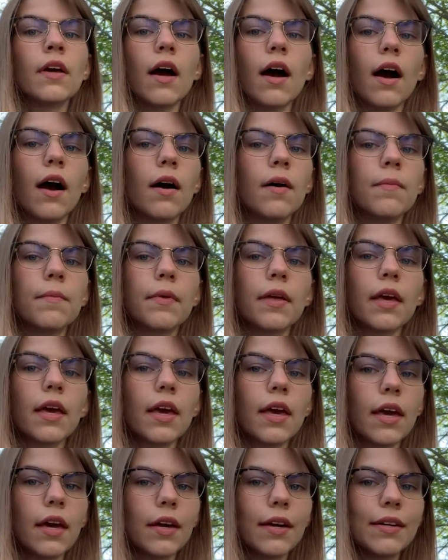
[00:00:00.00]

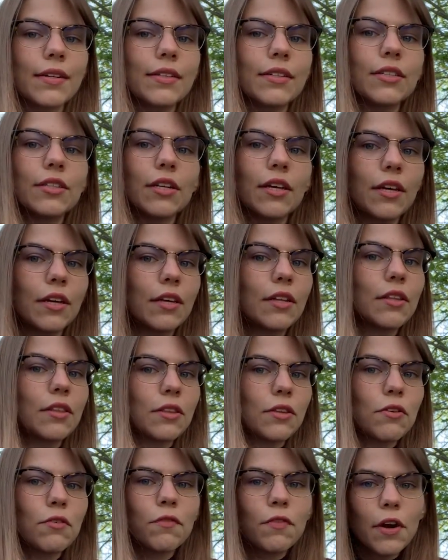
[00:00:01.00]
And
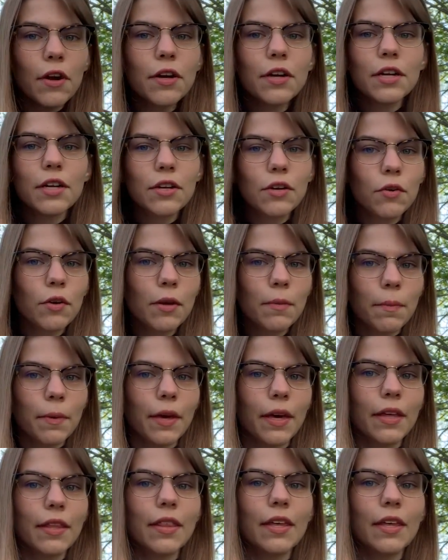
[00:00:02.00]
they're very creepy.